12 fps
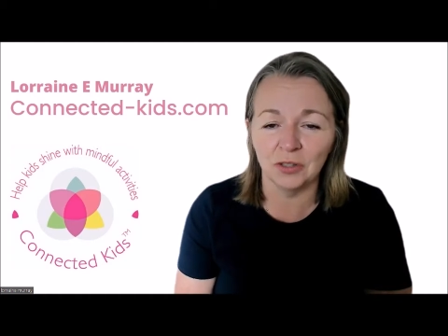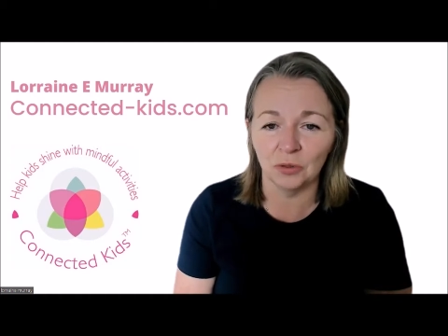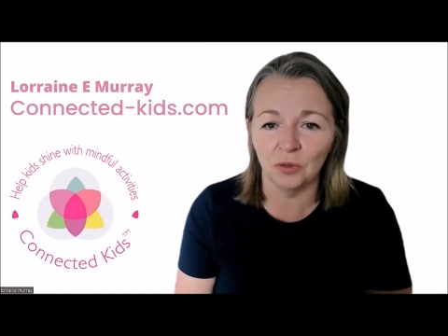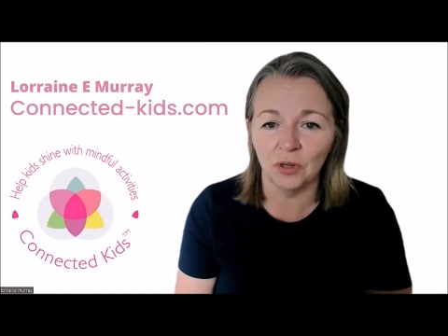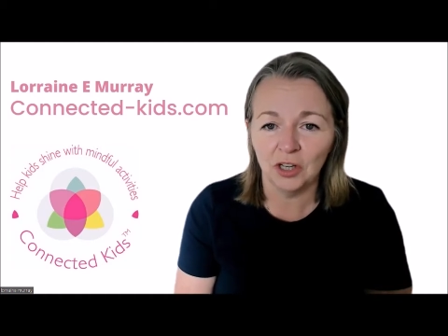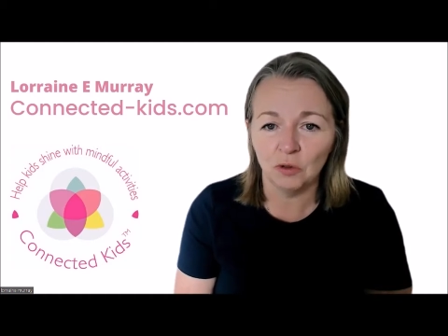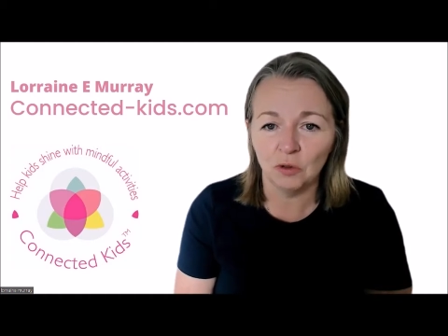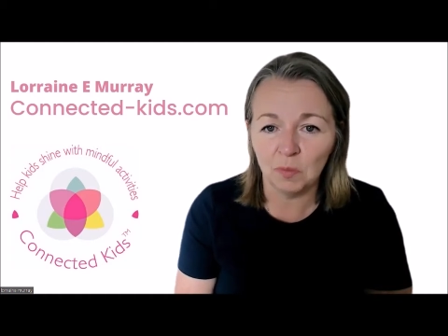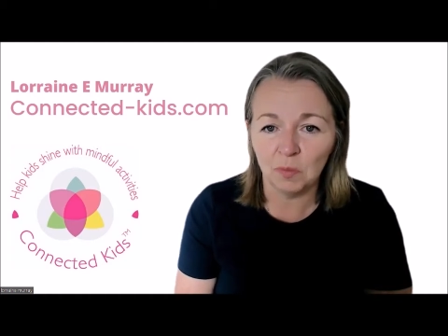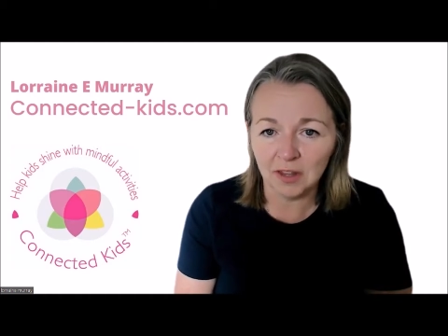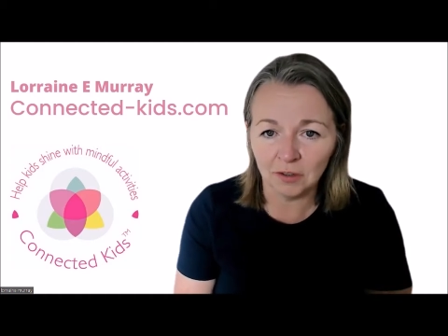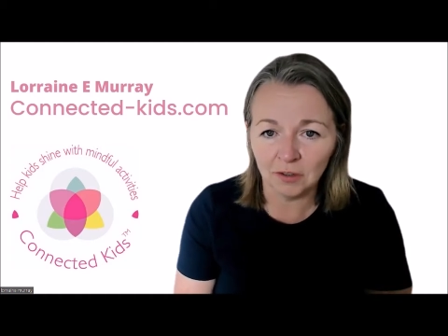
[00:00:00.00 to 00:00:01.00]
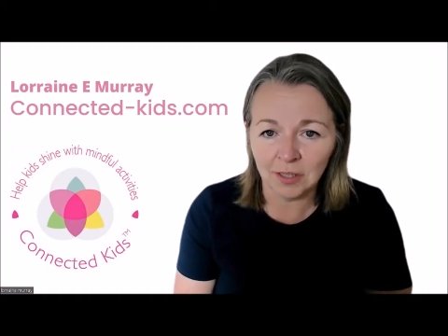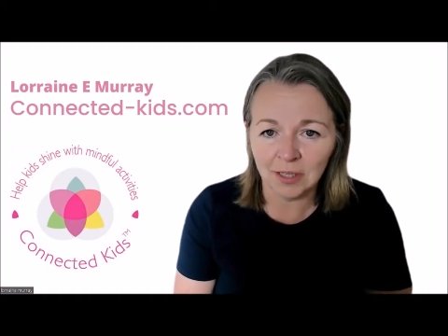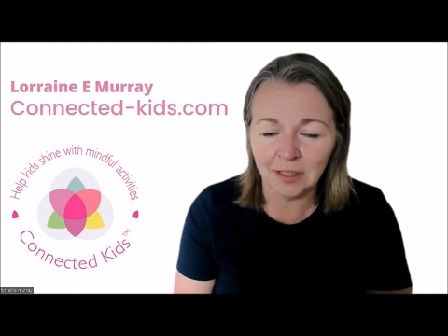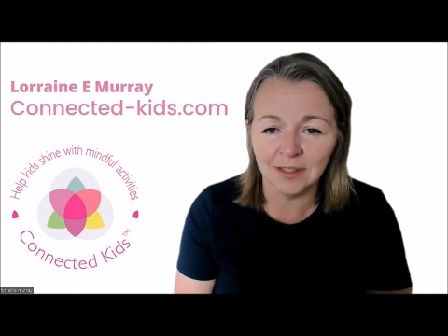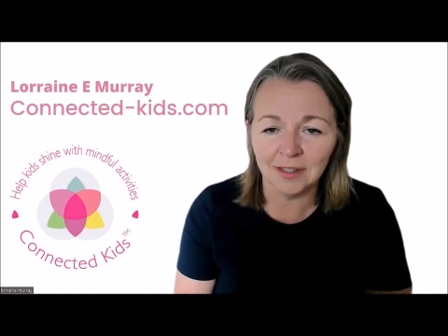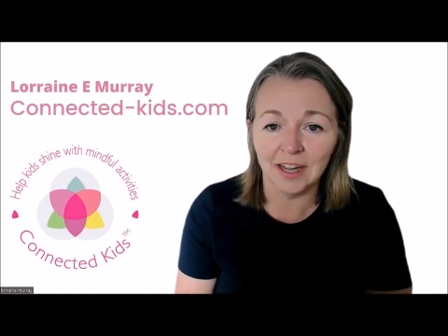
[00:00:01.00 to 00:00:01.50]
So you meet their
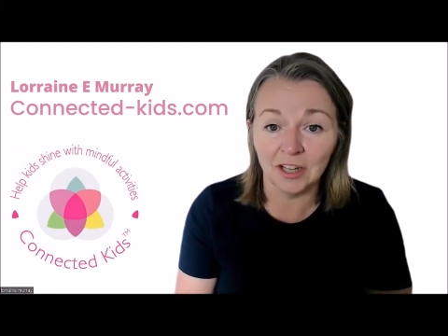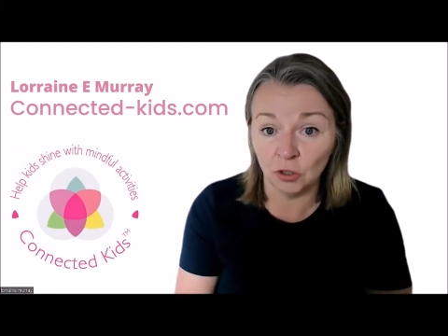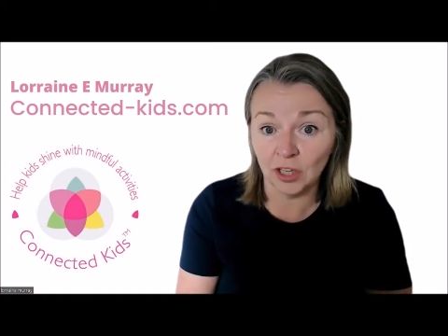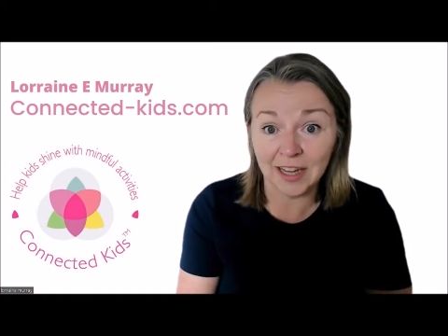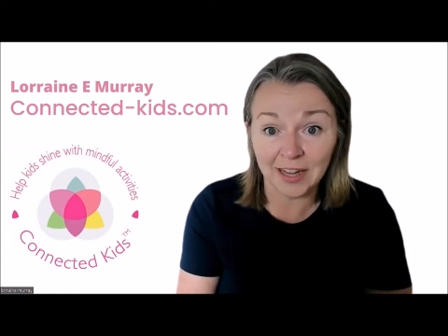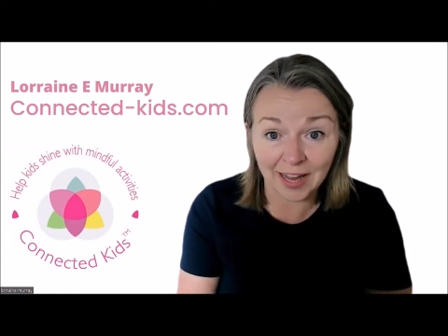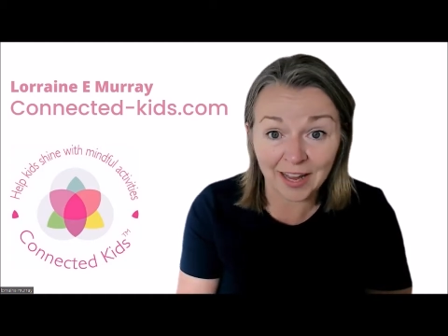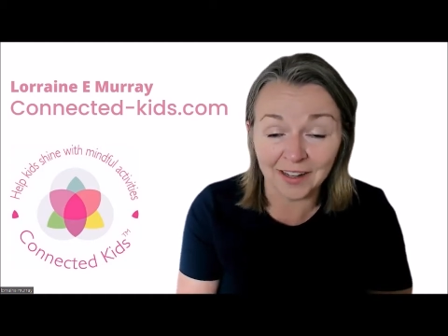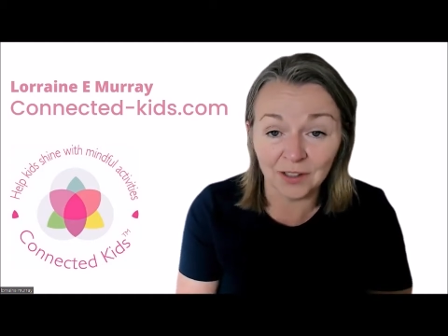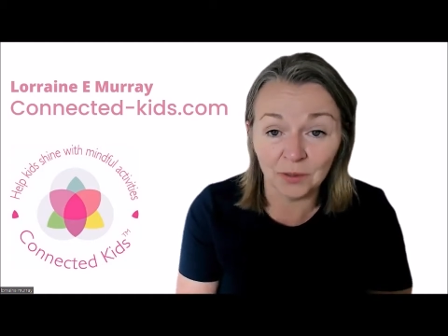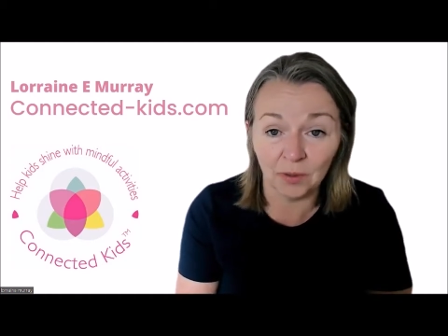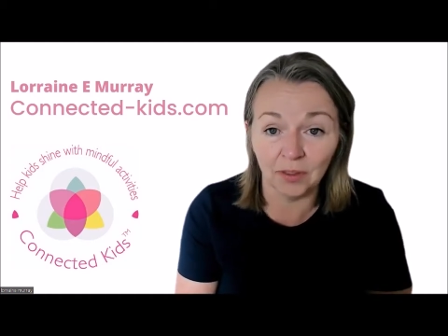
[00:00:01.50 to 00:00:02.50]
needs and you connect